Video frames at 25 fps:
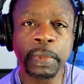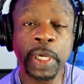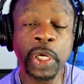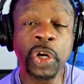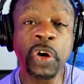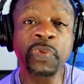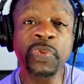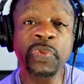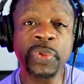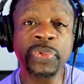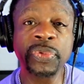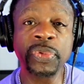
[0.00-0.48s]

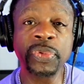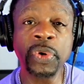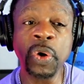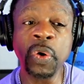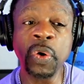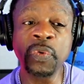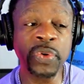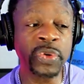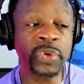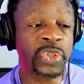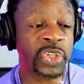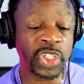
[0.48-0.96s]
And
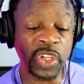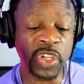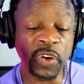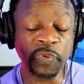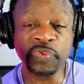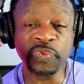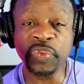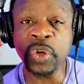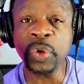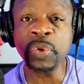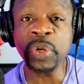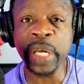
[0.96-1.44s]
over just a
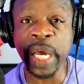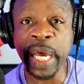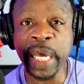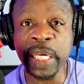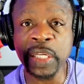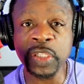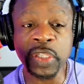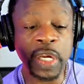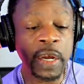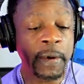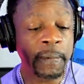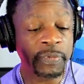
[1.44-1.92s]
few
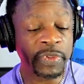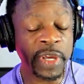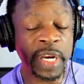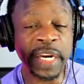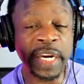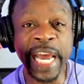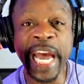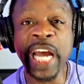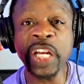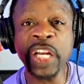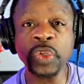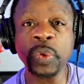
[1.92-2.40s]
days, the
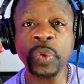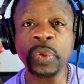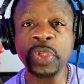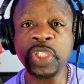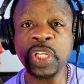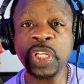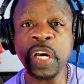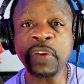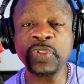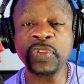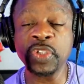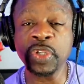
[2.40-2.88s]
natural
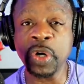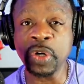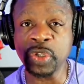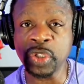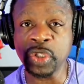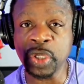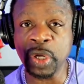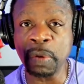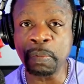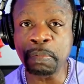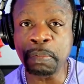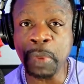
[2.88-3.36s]
stuff
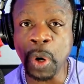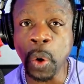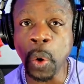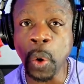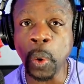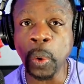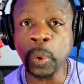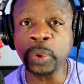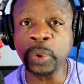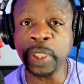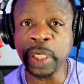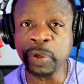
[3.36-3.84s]
starts to
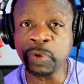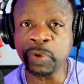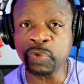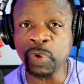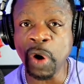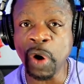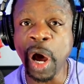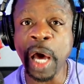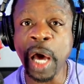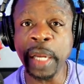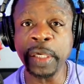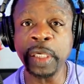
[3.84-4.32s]
mold and
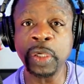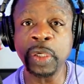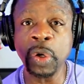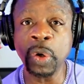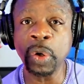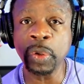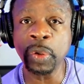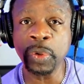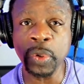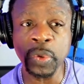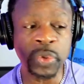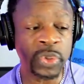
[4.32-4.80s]
rot and
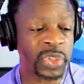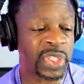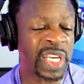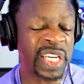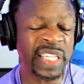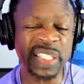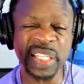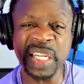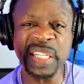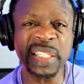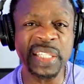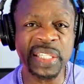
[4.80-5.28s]
all of those
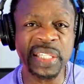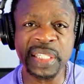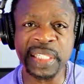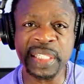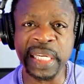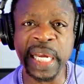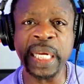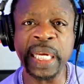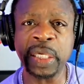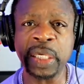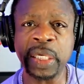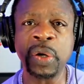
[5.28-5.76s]
things and
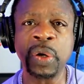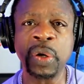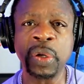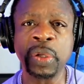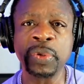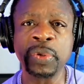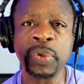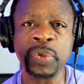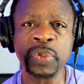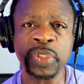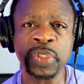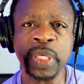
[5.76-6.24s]
stink and all
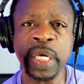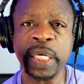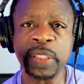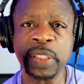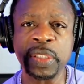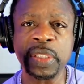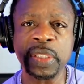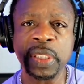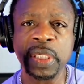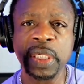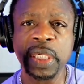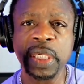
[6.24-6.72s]
of those
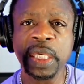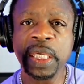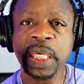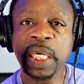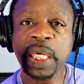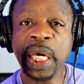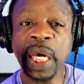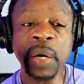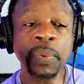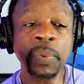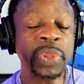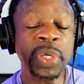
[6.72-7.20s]
things.
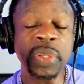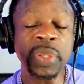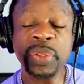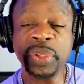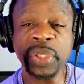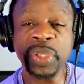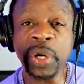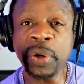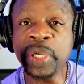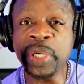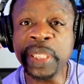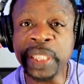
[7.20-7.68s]
And within
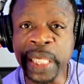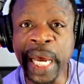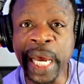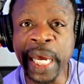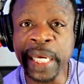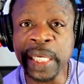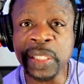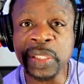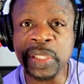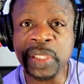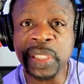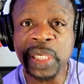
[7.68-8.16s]
30
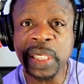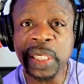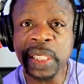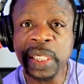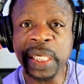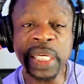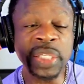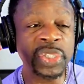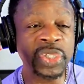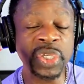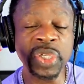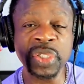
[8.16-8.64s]
days,
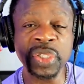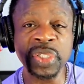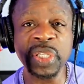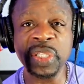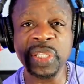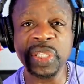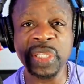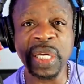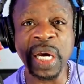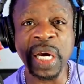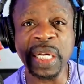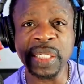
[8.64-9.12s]
it's just
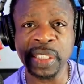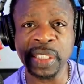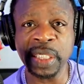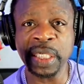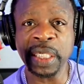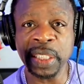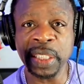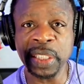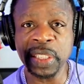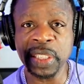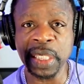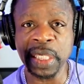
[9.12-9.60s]

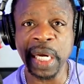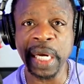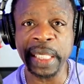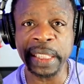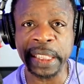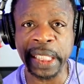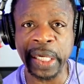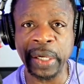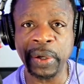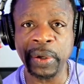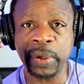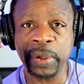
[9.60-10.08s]
disgusting
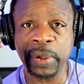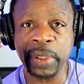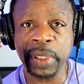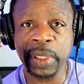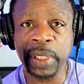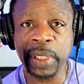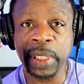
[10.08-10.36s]
inside there.